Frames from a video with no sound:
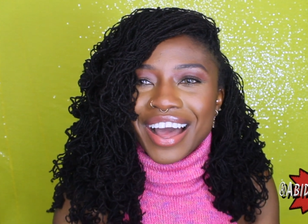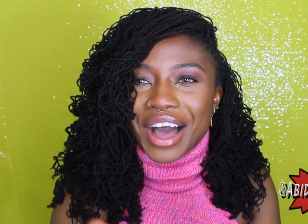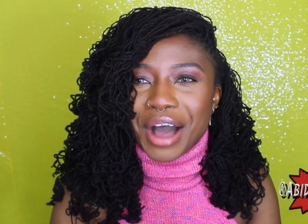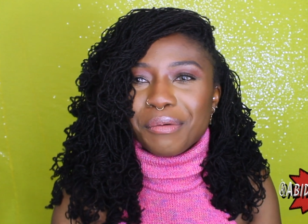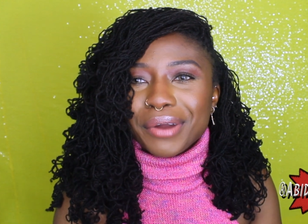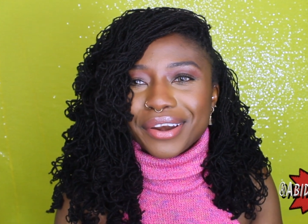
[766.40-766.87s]

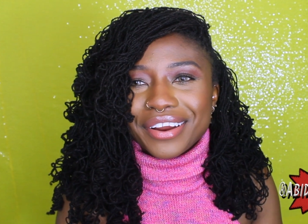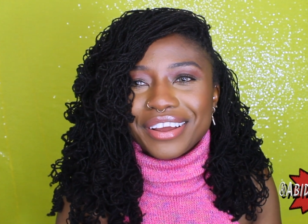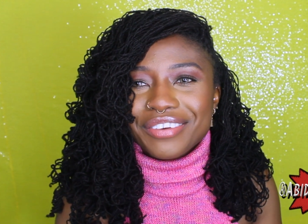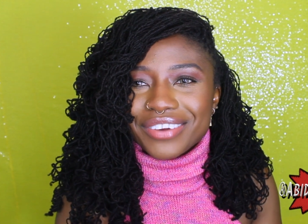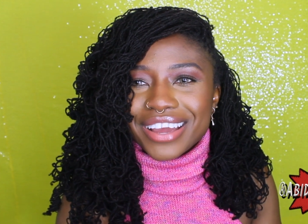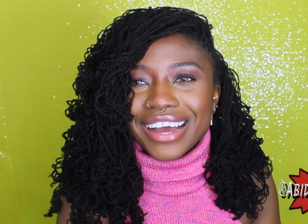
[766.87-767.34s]
I wonder
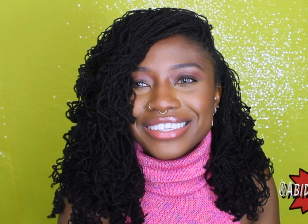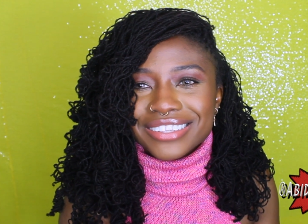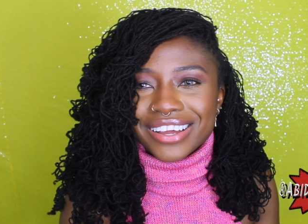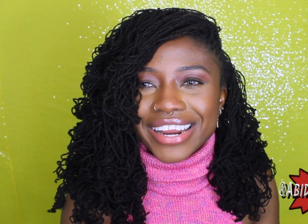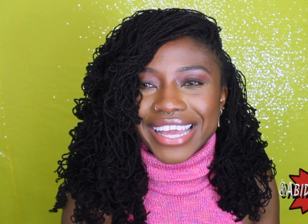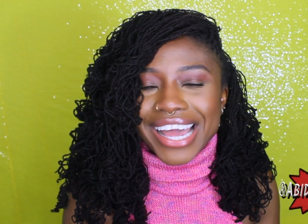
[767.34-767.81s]
if you guys
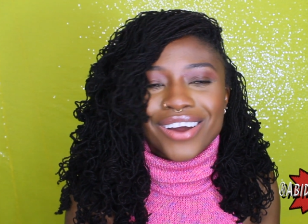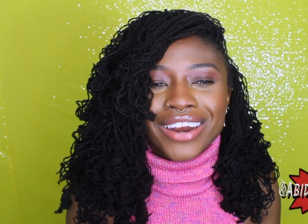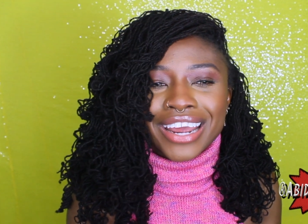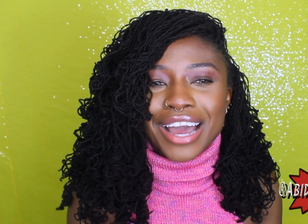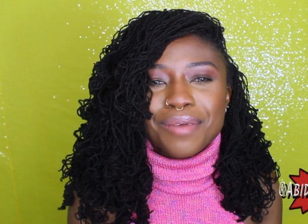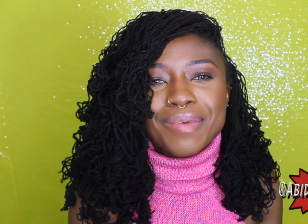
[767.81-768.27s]
started
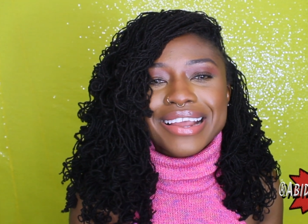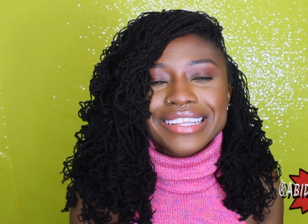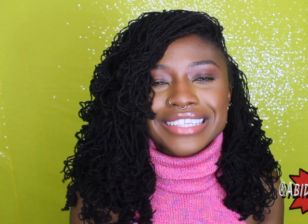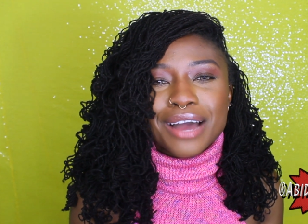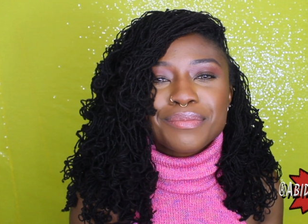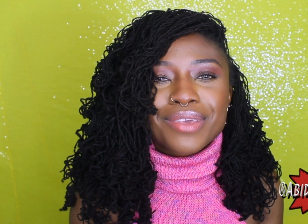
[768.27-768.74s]
counting how many
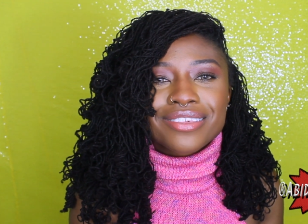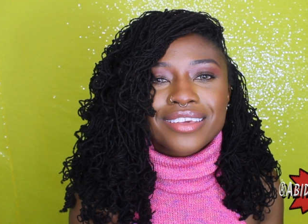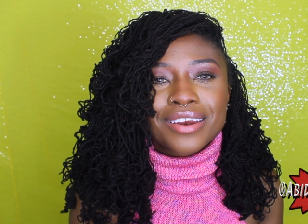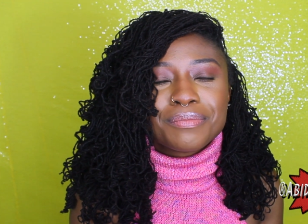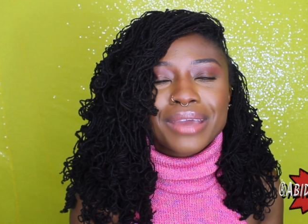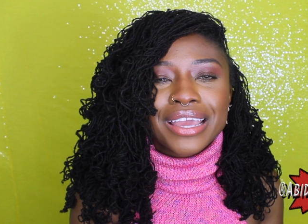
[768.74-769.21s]
times it
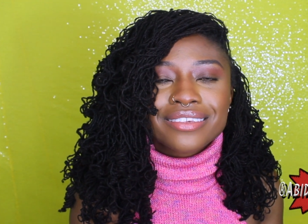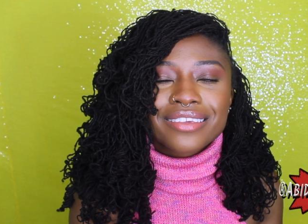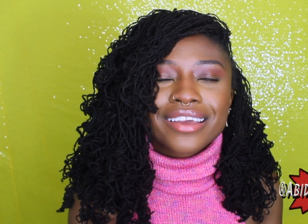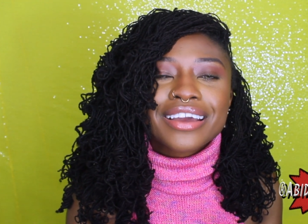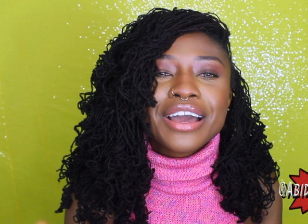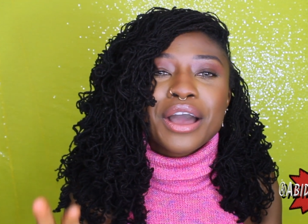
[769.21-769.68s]
said
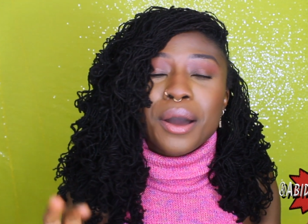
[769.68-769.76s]
amazing.